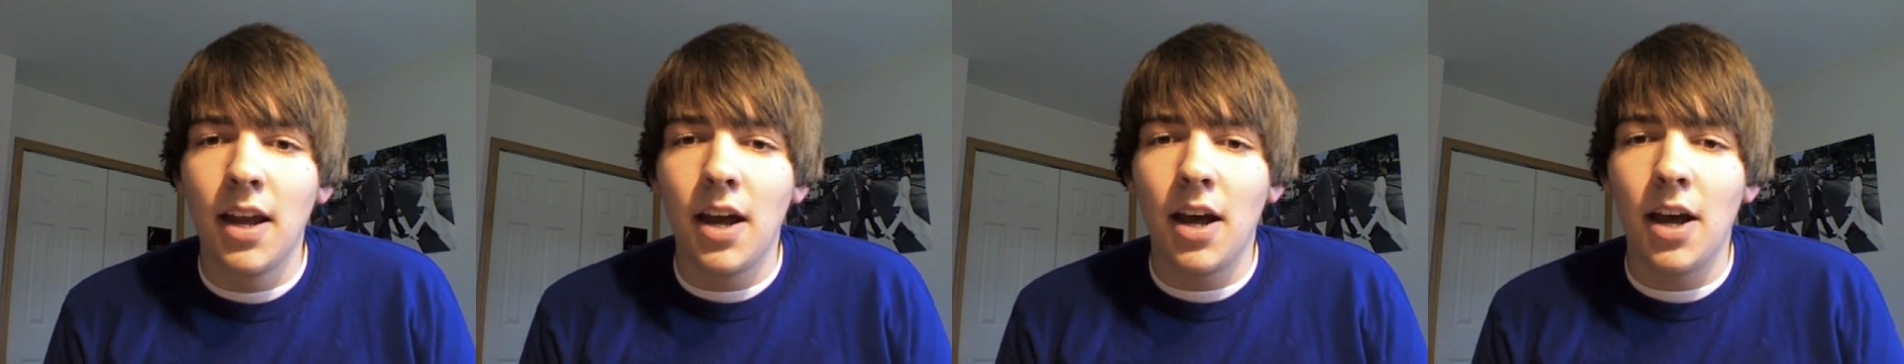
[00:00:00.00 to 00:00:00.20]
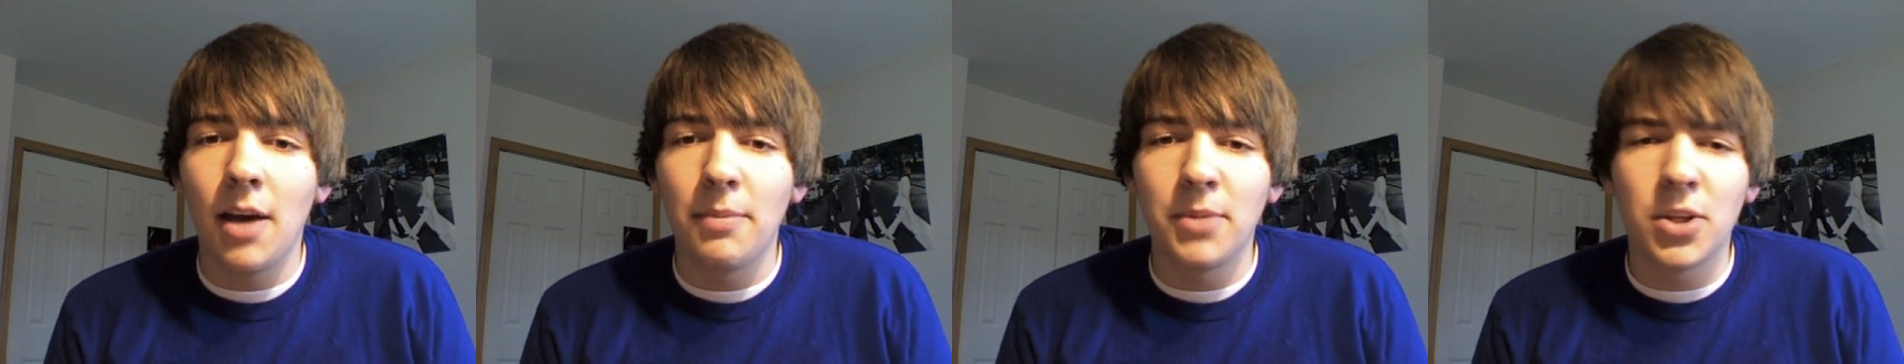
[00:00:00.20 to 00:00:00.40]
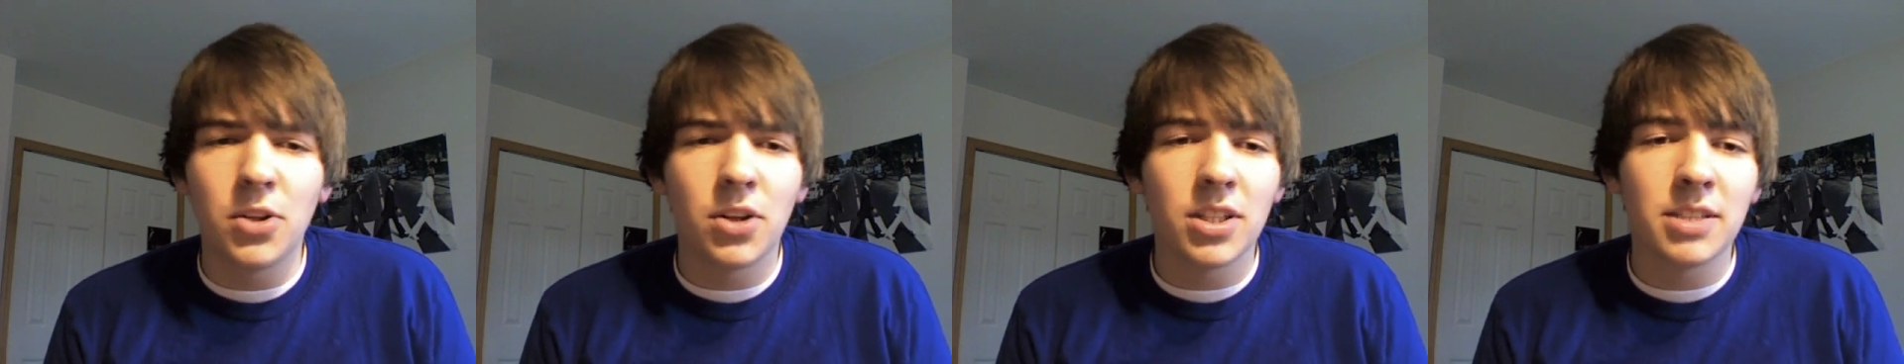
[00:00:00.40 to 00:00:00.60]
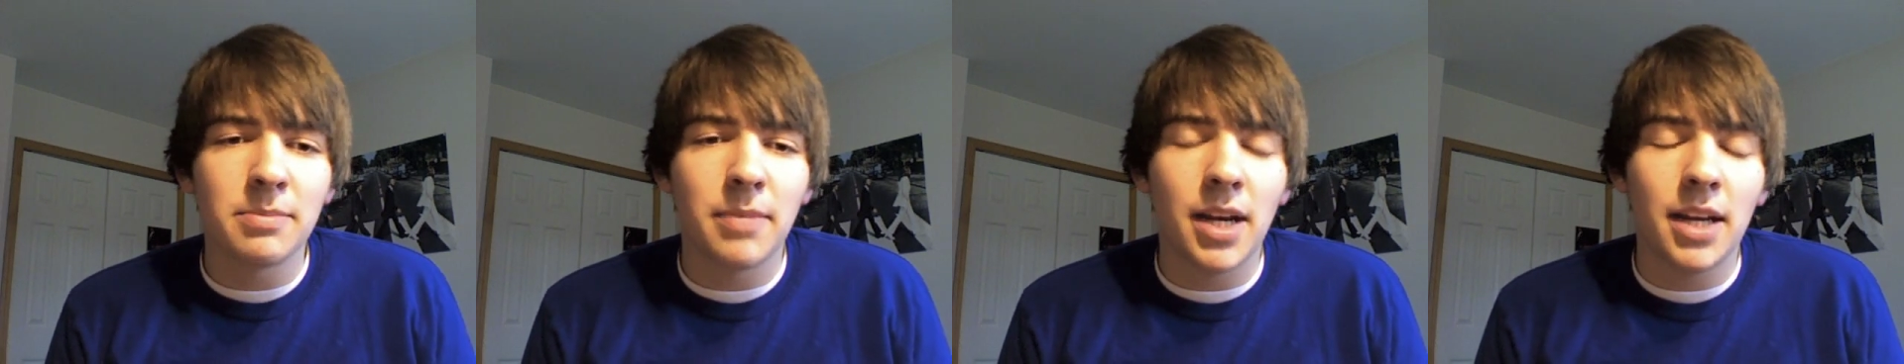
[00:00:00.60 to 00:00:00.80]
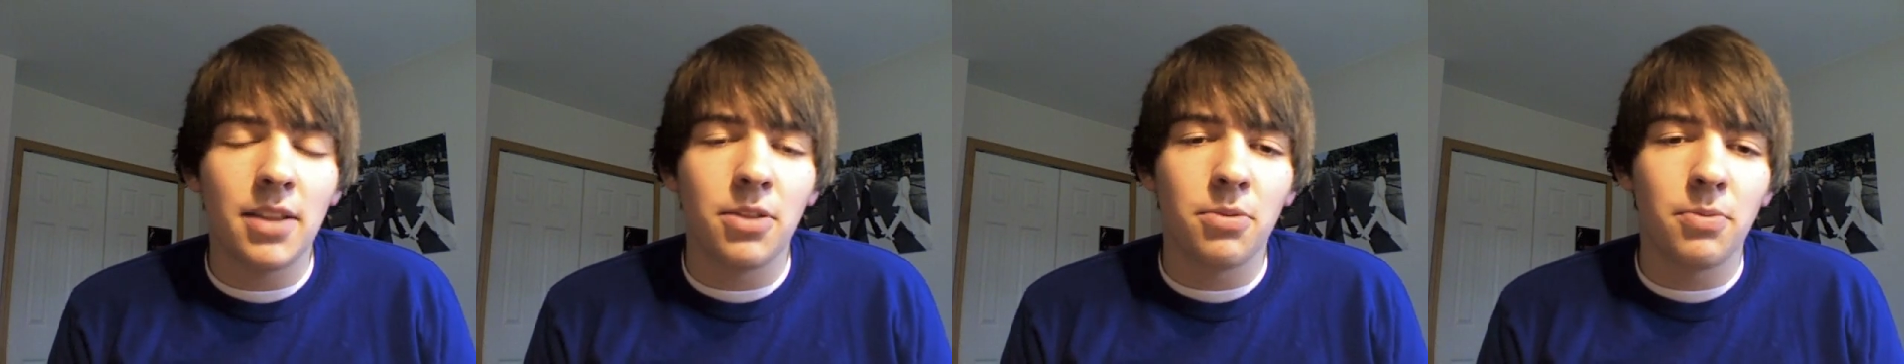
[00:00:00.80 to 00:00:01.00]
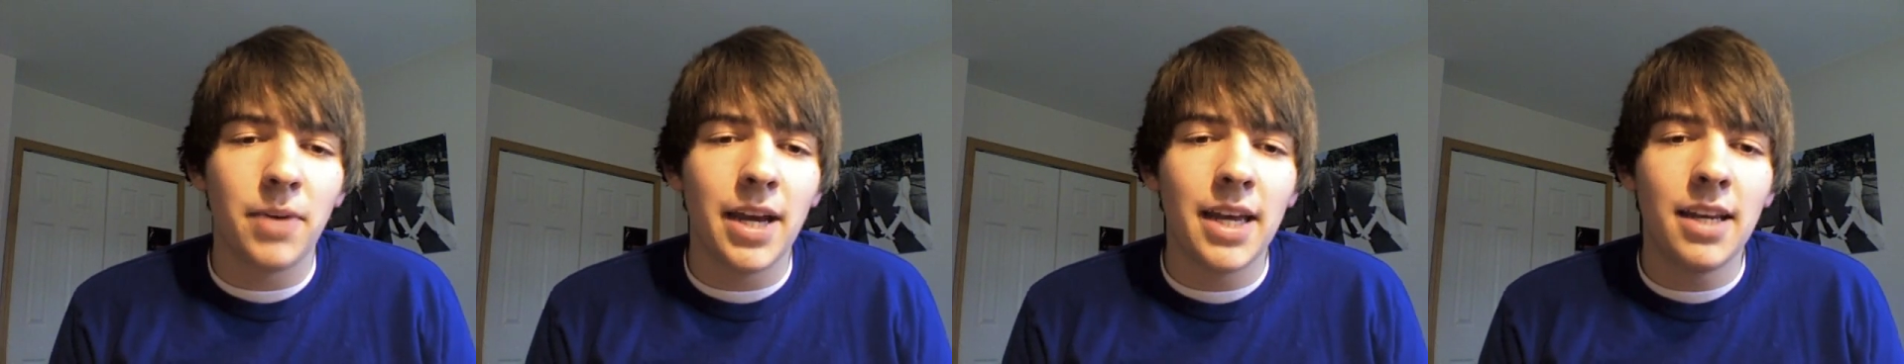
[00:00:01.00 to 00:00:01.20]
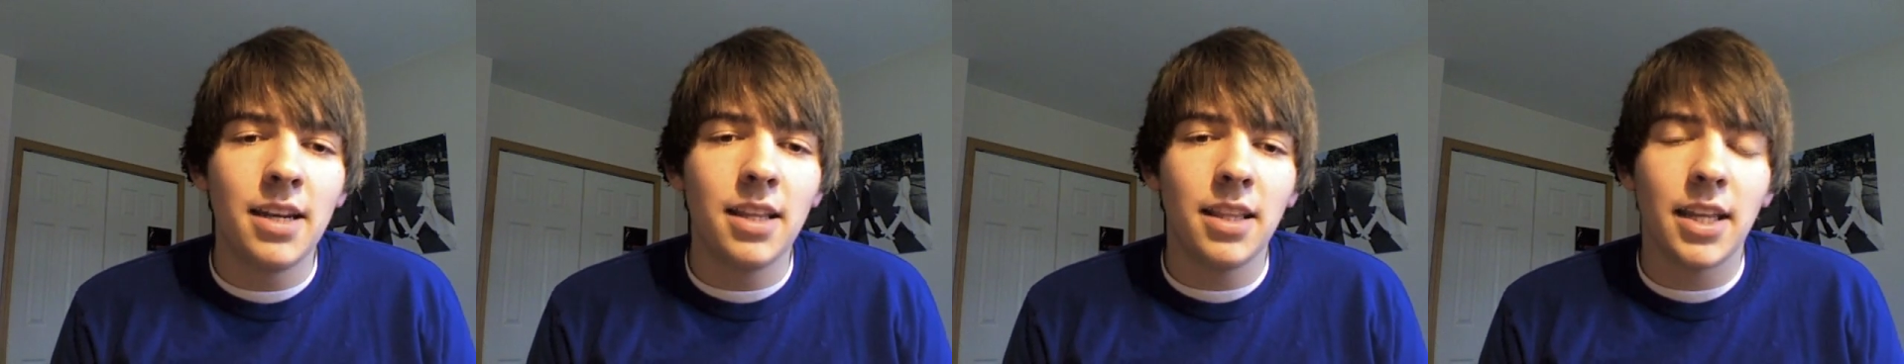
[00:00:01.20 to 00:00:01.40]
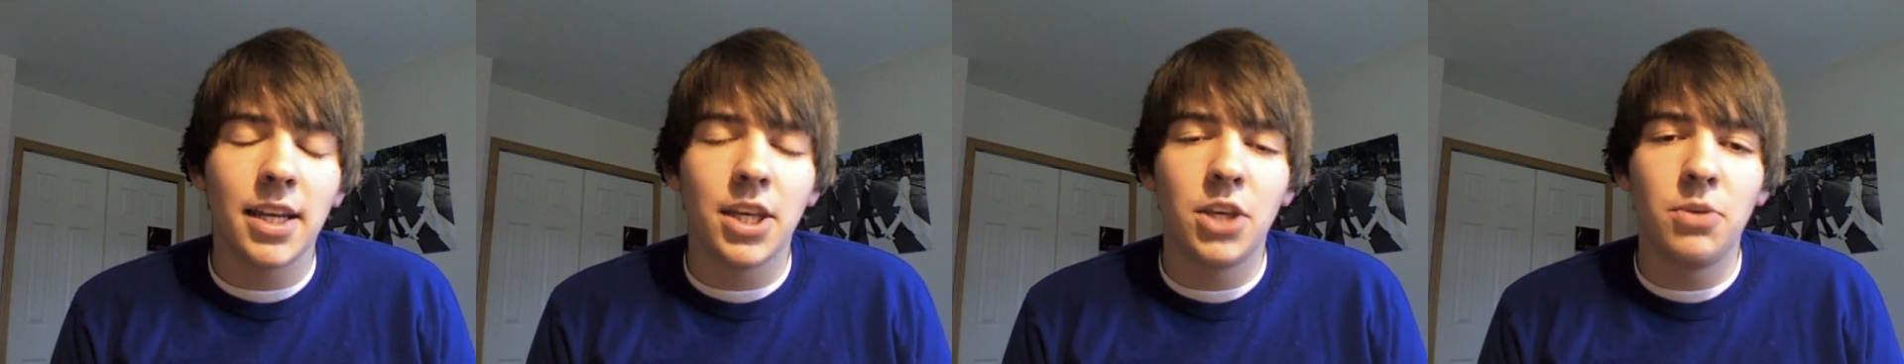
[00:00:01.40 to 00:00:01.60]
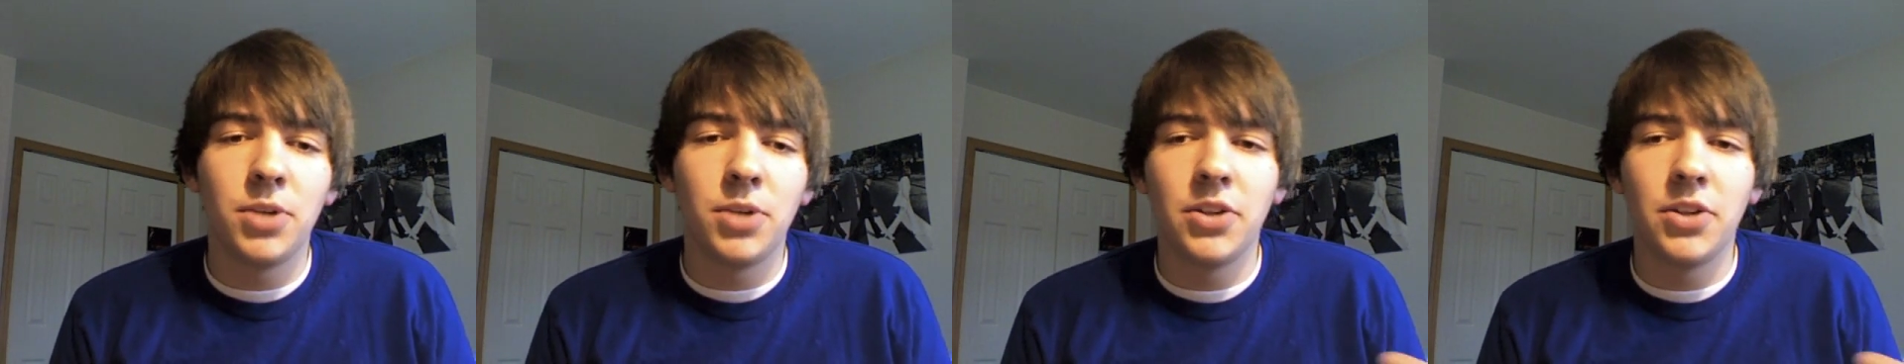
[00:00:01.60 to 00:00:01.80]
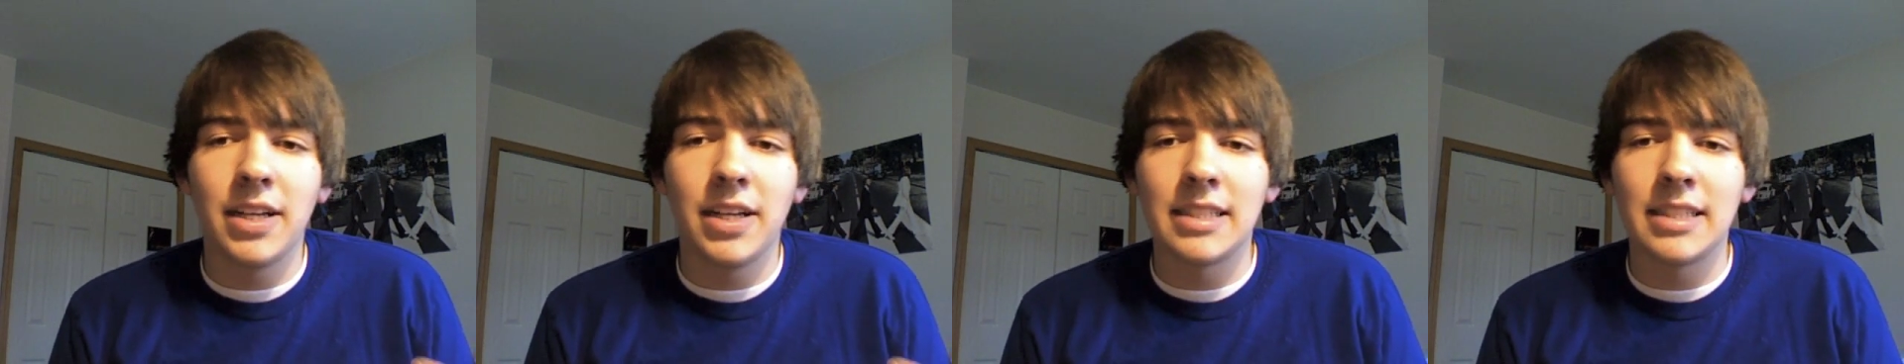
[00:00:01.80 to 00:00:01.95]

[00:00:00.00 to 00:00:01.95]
Um, you can organize them by thread, like you would your